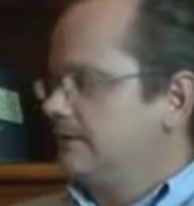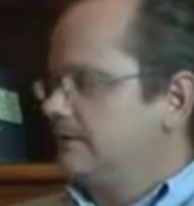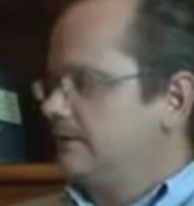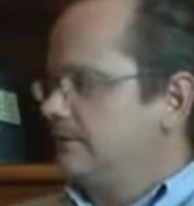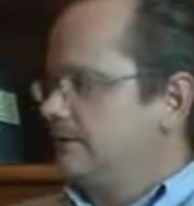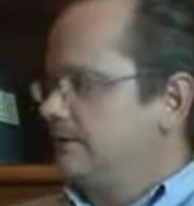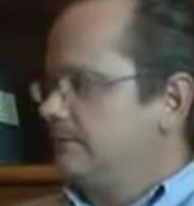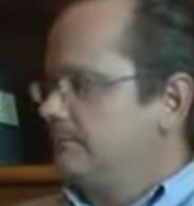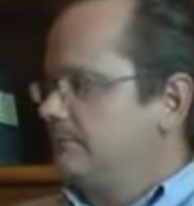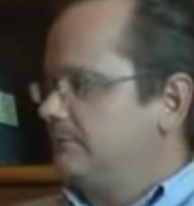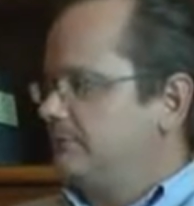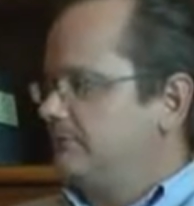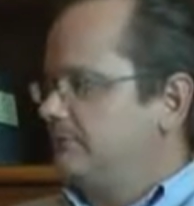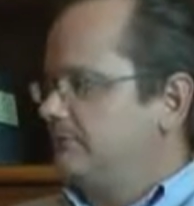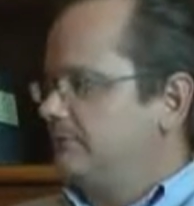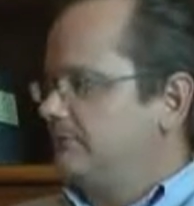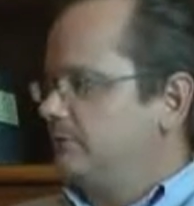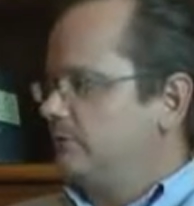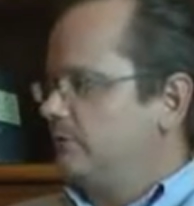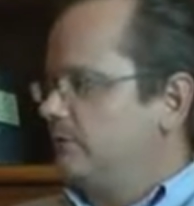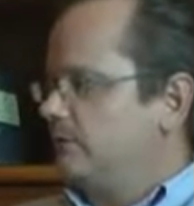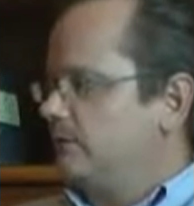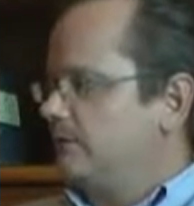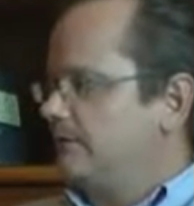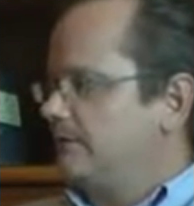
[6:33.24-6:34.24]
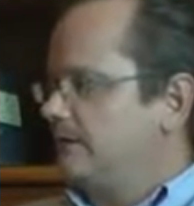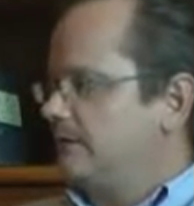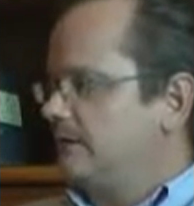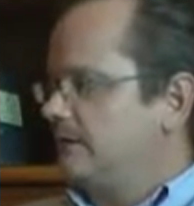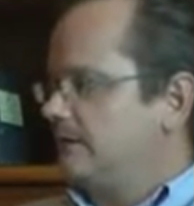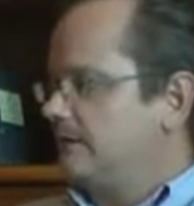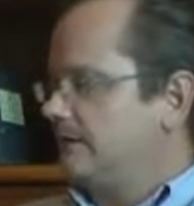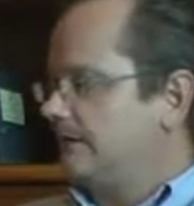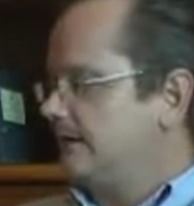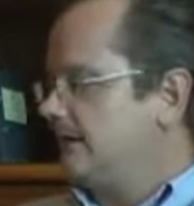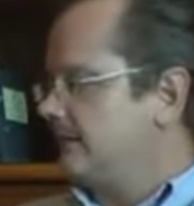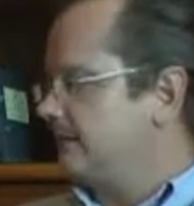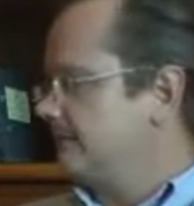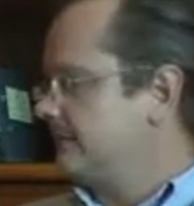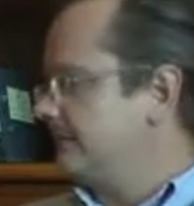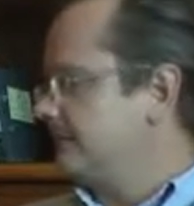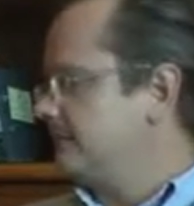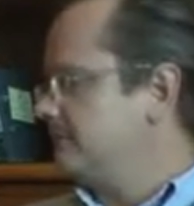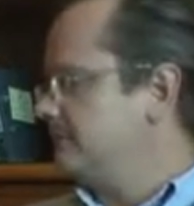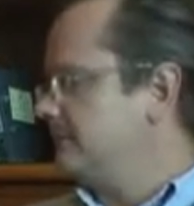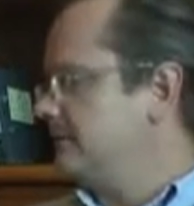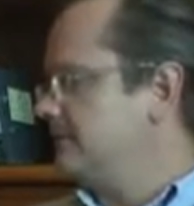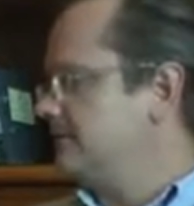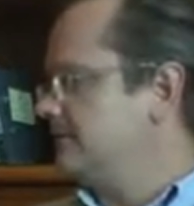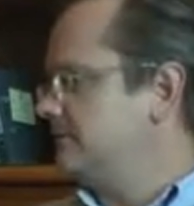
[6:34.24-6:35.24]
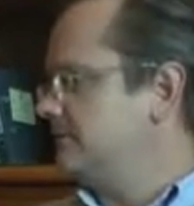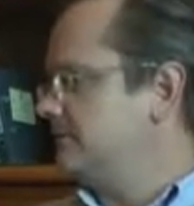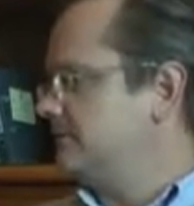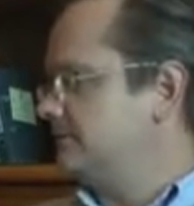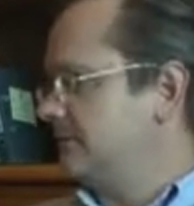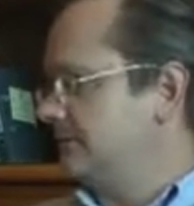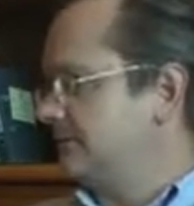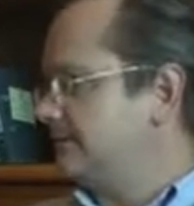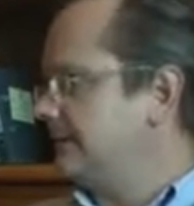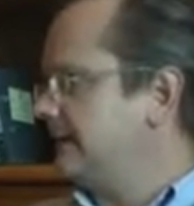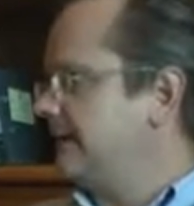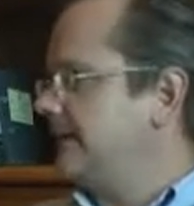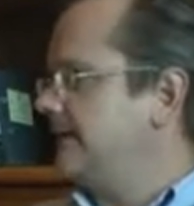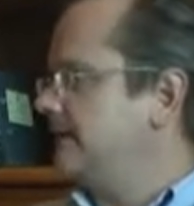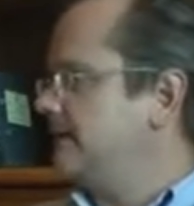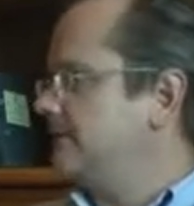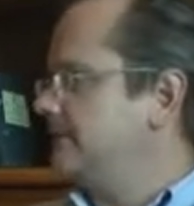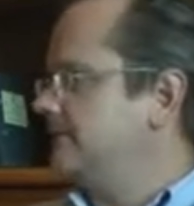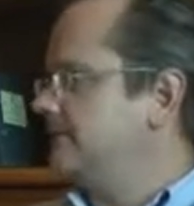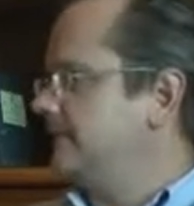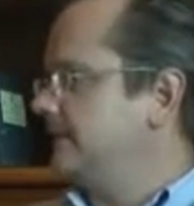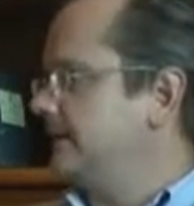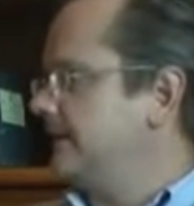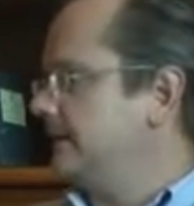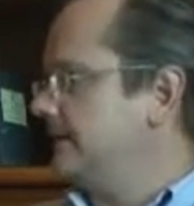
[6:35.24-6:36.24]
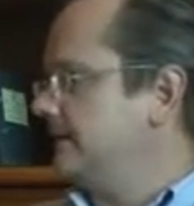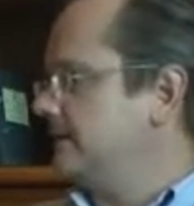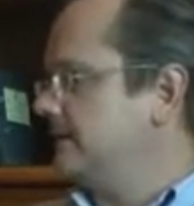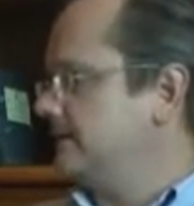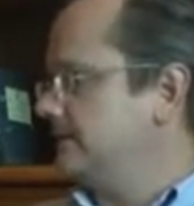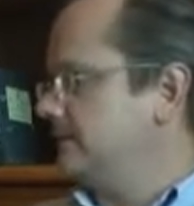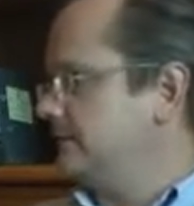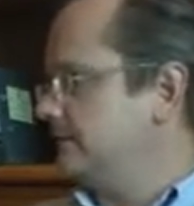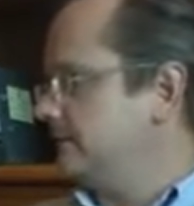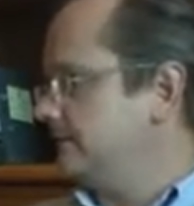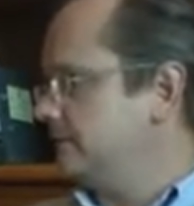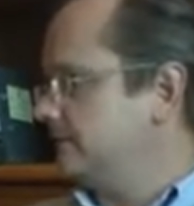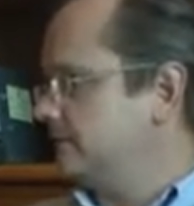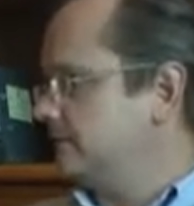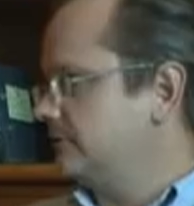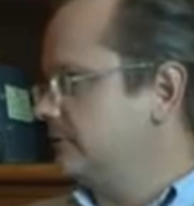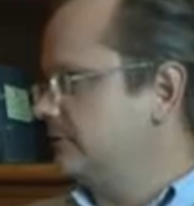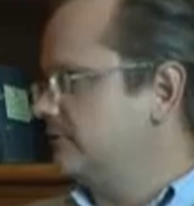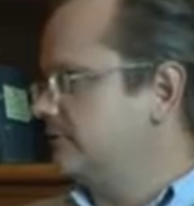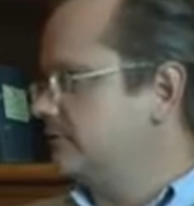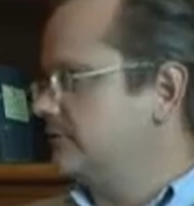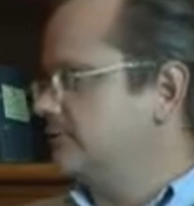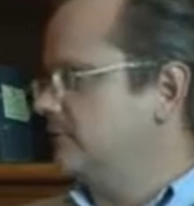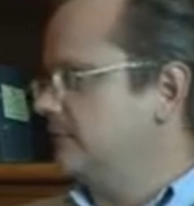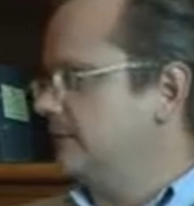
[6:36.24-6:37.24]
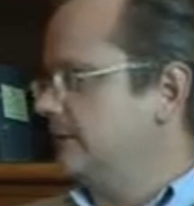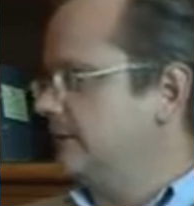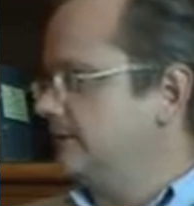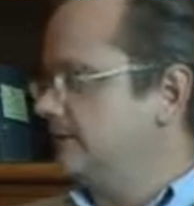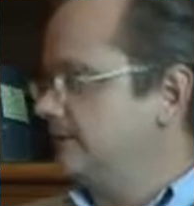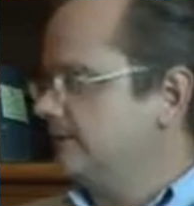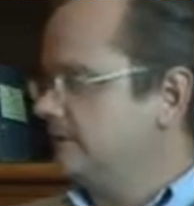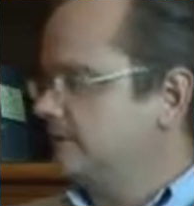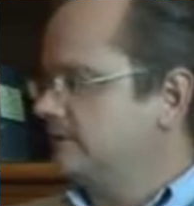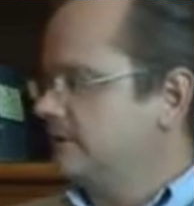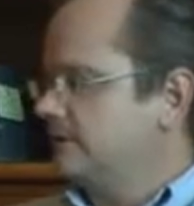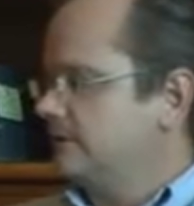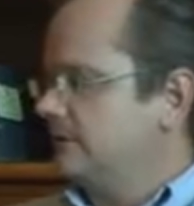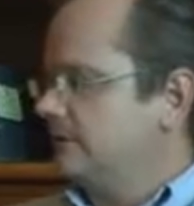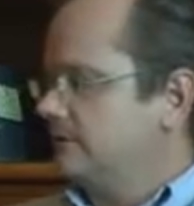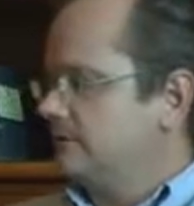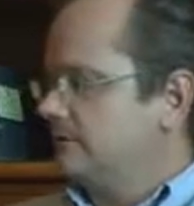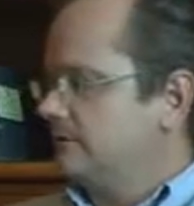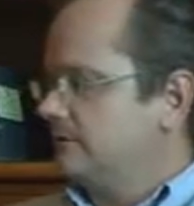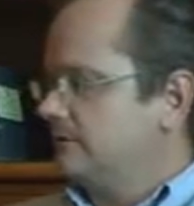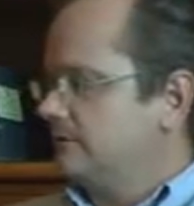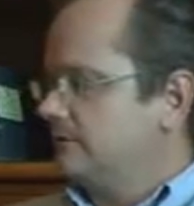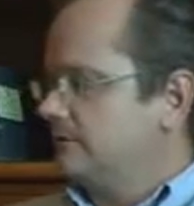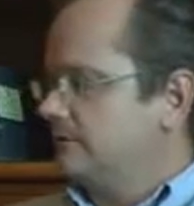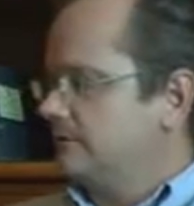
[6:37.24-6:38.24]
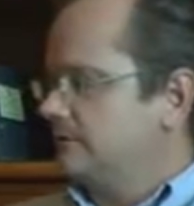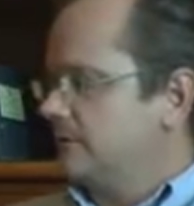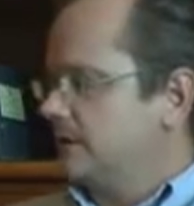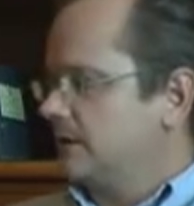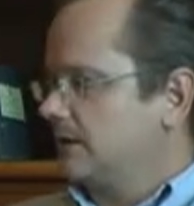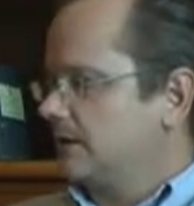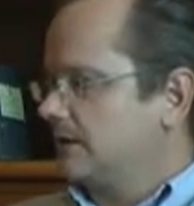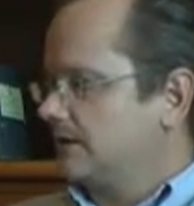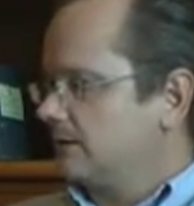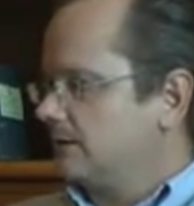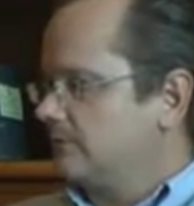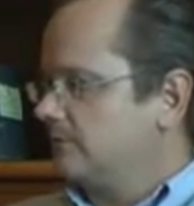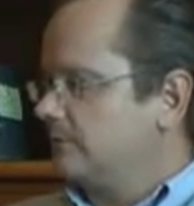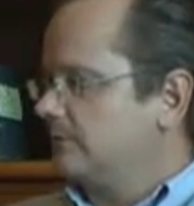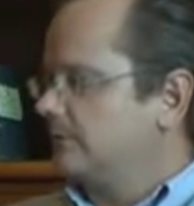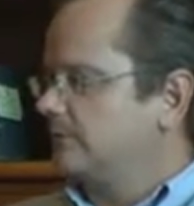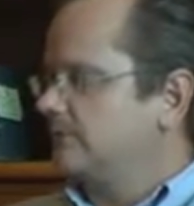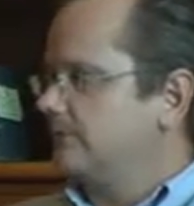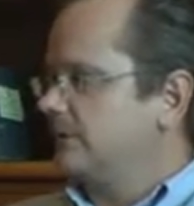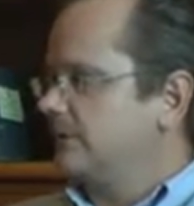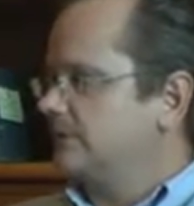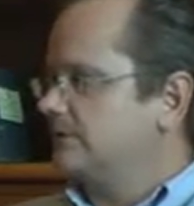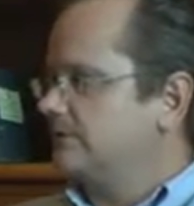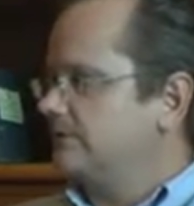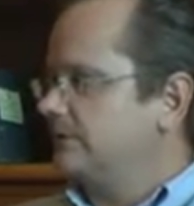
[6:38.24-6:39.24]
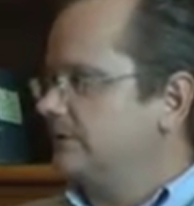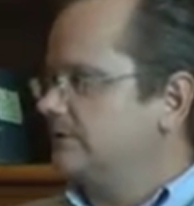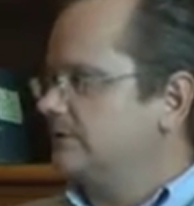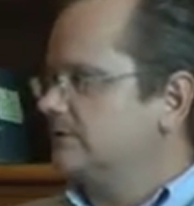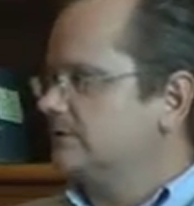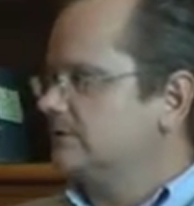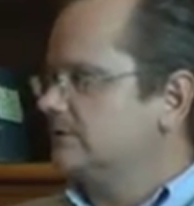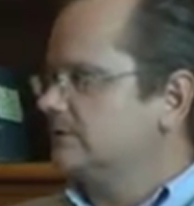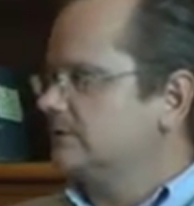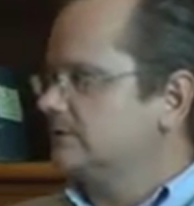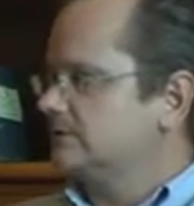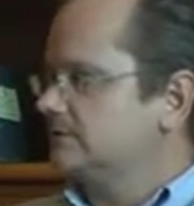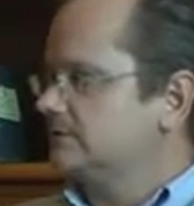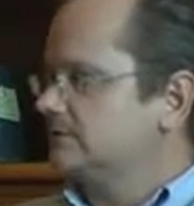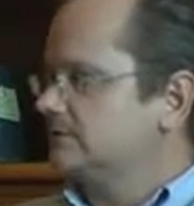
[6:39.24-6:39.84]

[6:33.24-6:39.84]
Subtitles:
that before the internet had been shut down by the traditional way in which the market and real space functions.